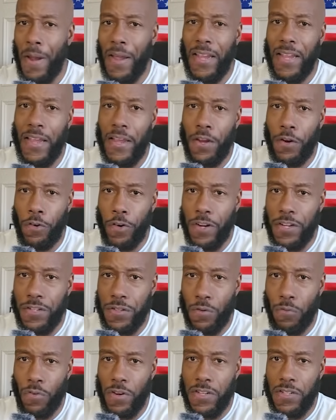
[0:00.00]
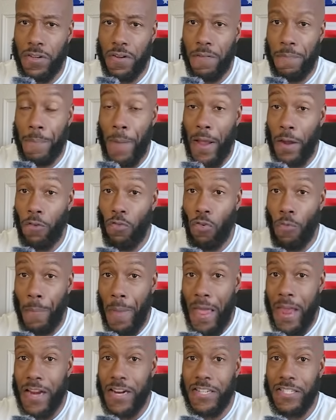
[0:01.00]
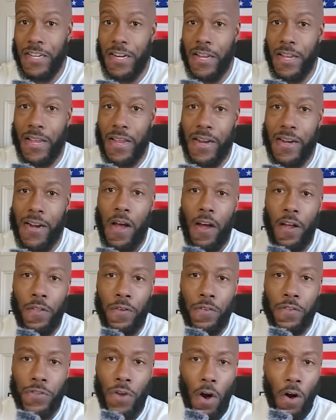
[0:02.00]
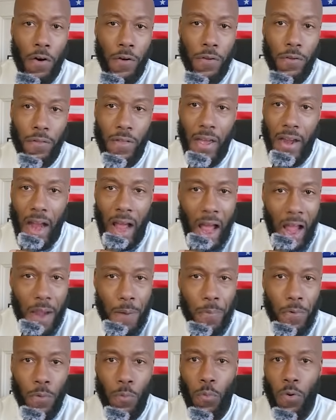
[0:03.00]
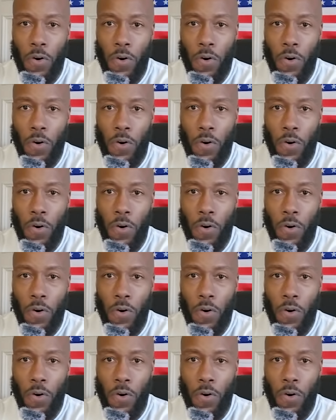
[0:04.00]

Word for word: might increase the risk of micromanaging. And others argue that hybrid